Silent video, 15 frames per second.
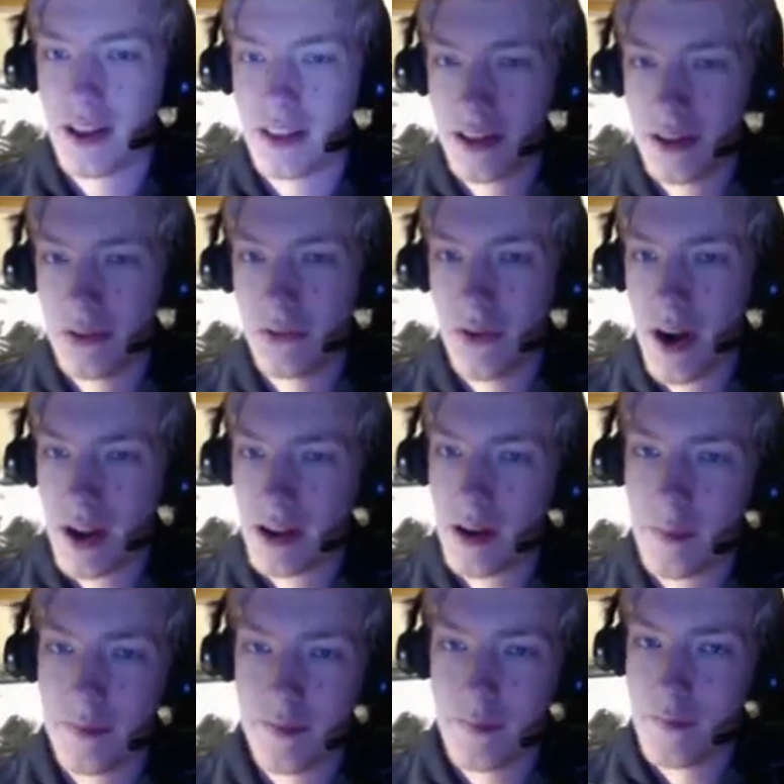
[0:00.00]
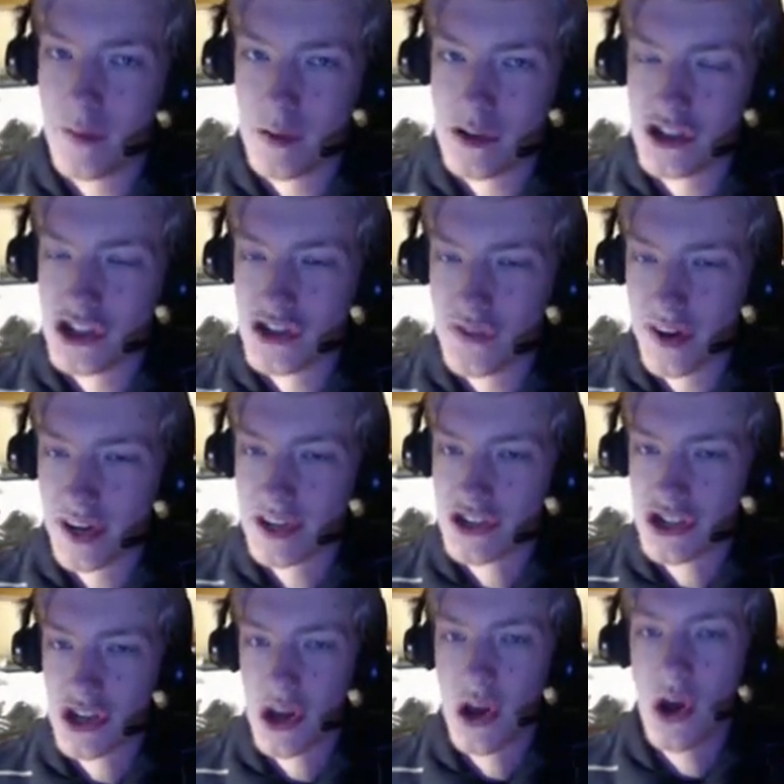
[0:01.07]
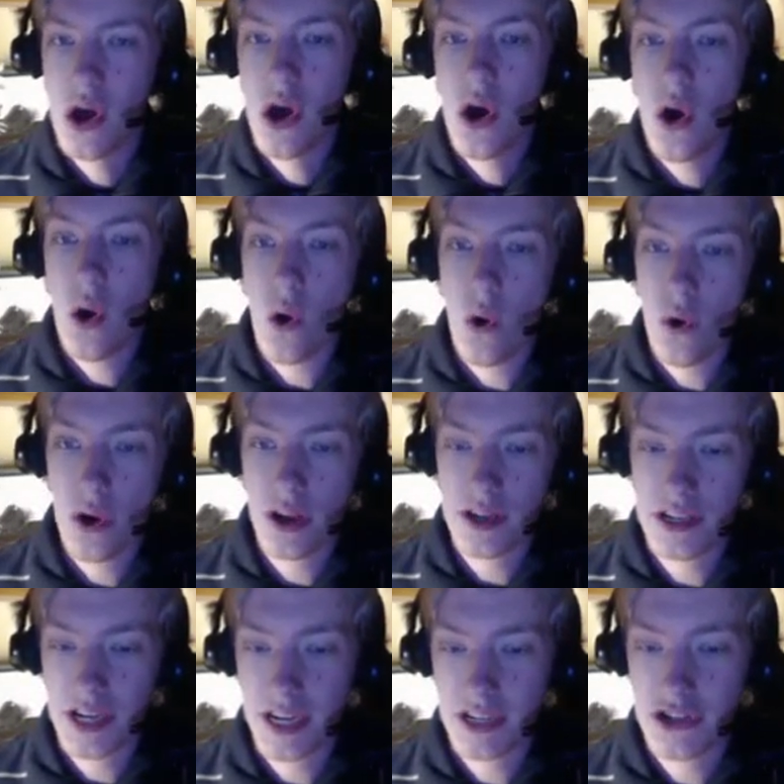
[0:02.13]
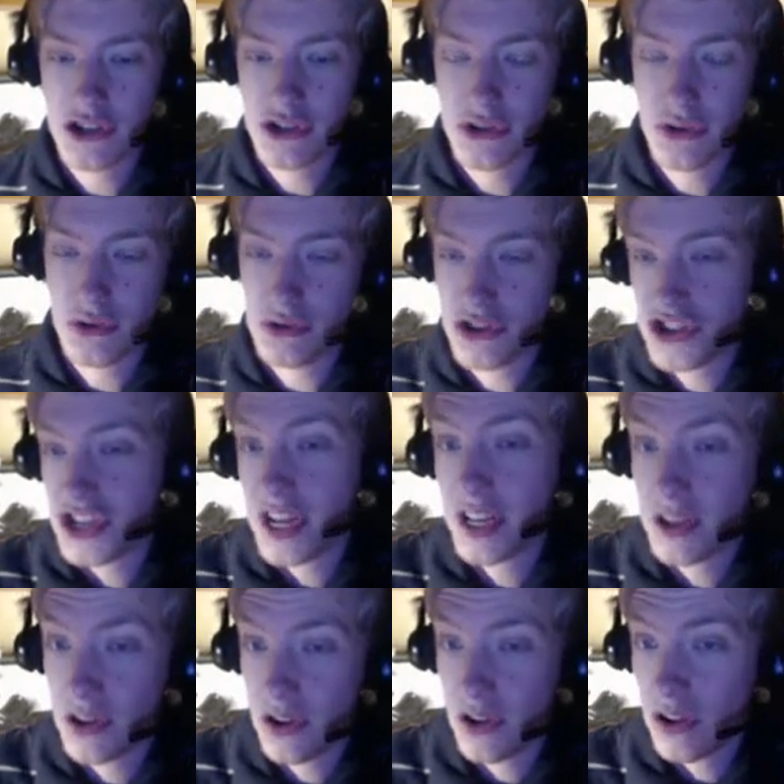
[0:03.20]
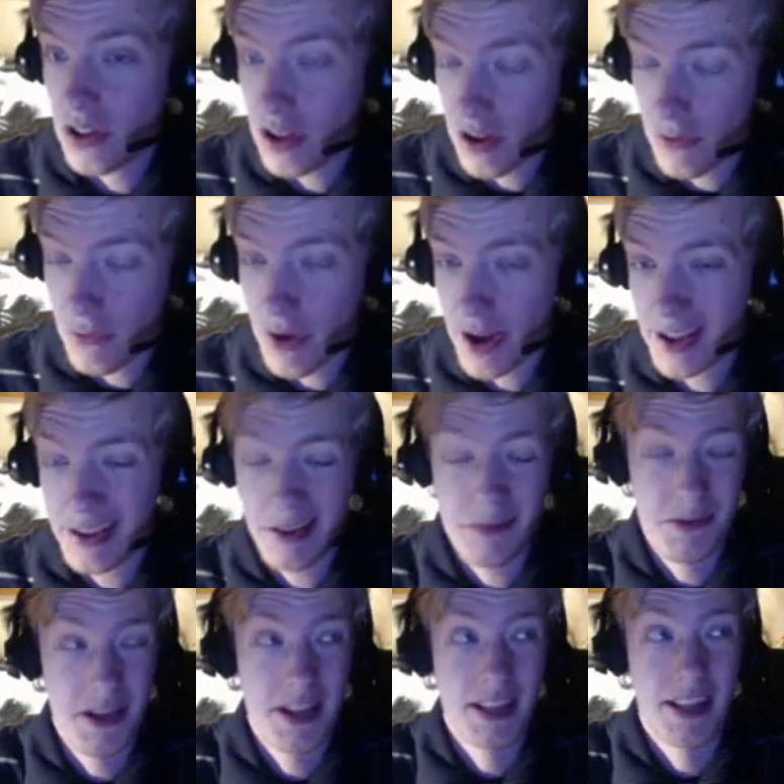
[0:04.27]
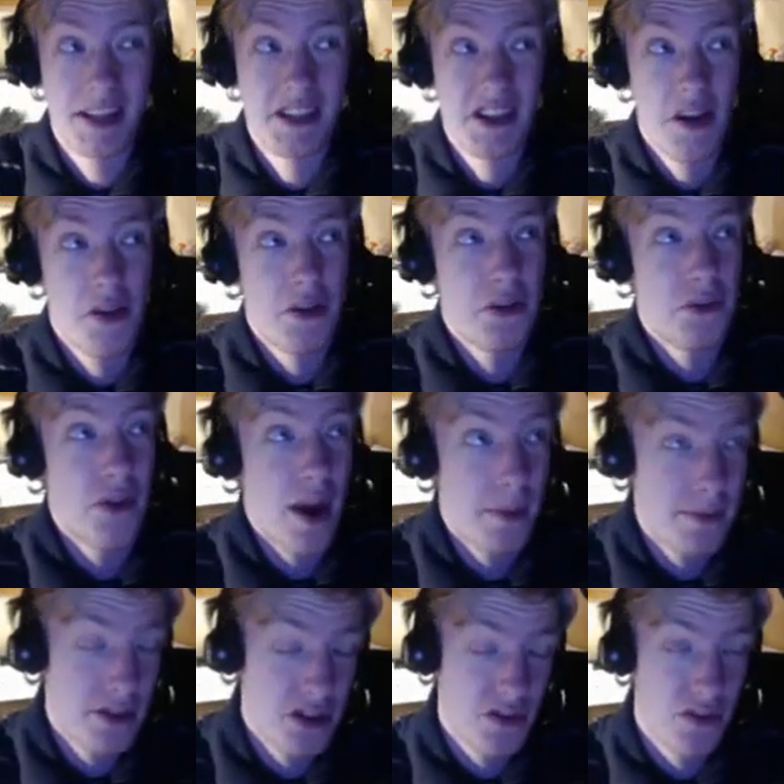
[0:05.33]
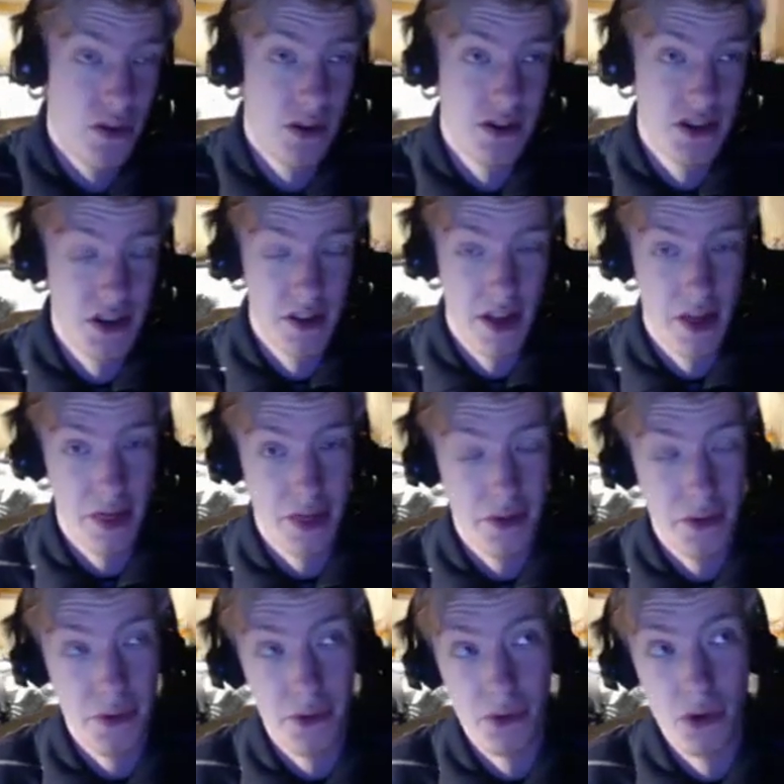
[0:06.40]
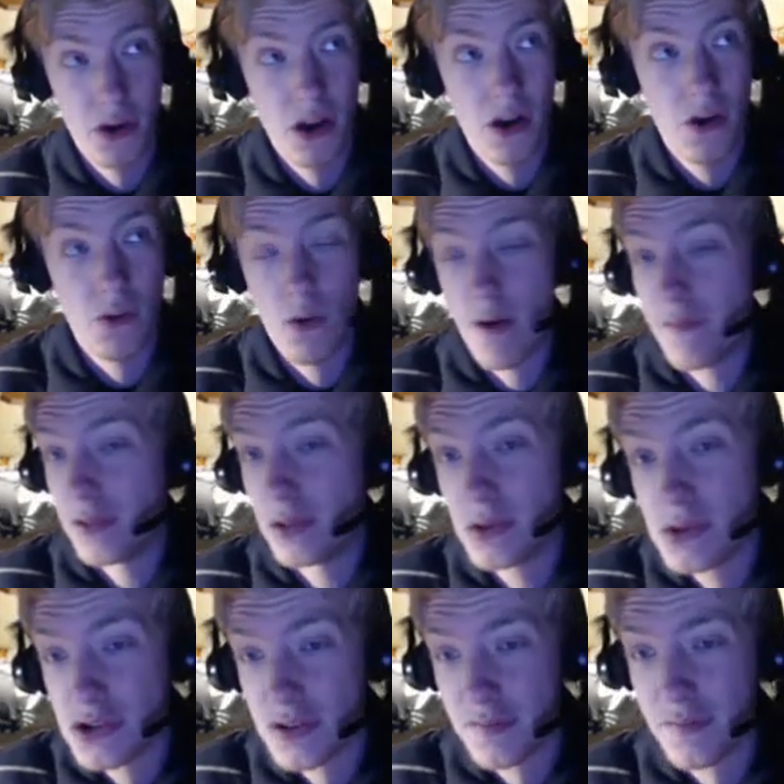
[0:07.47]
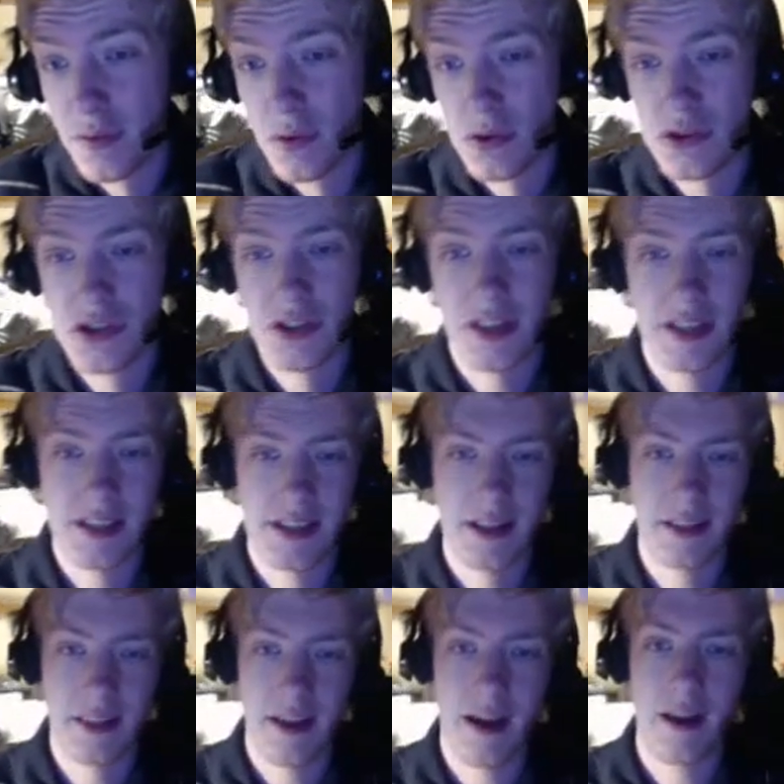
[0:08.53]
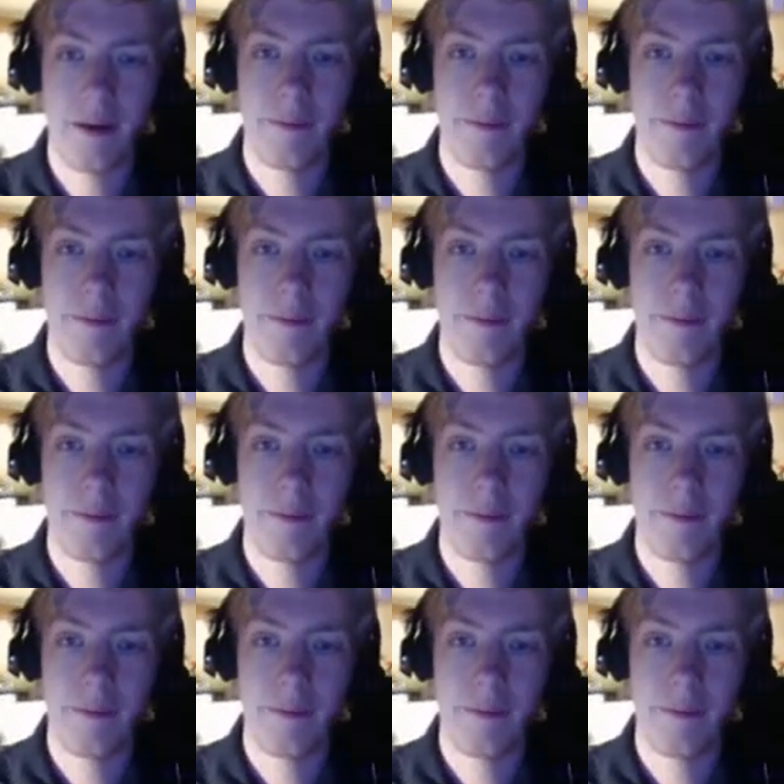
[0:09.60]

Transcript: that you'll rank up from 4 Strix, or you take 2 single rank ups, like let's say through Raptors Force and then through Revolution Force or things like that,